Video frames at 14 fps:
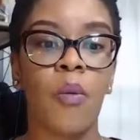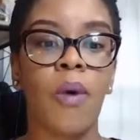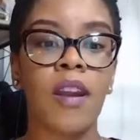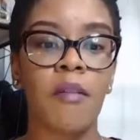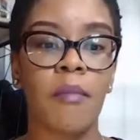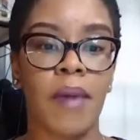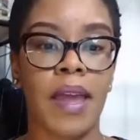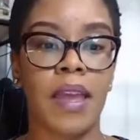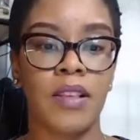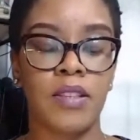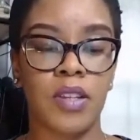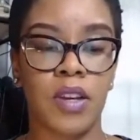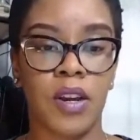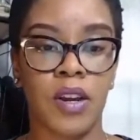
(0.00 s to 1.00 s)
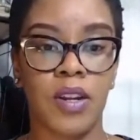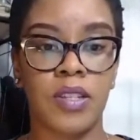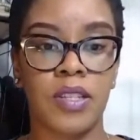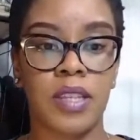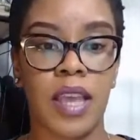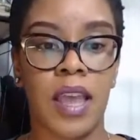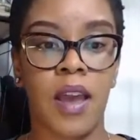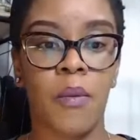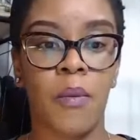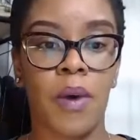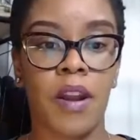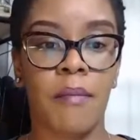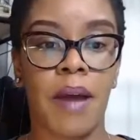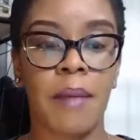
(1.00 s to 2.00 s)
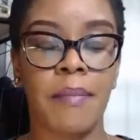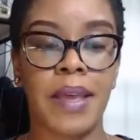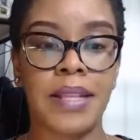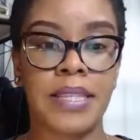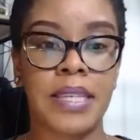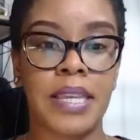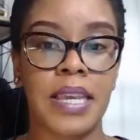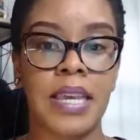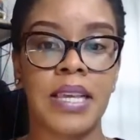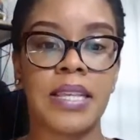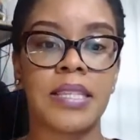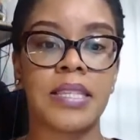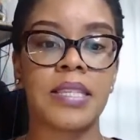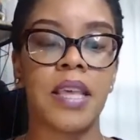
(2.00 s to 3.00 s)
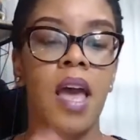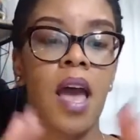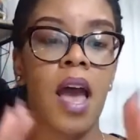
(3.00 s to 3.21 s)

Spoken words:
one of my interns and one of my mentees.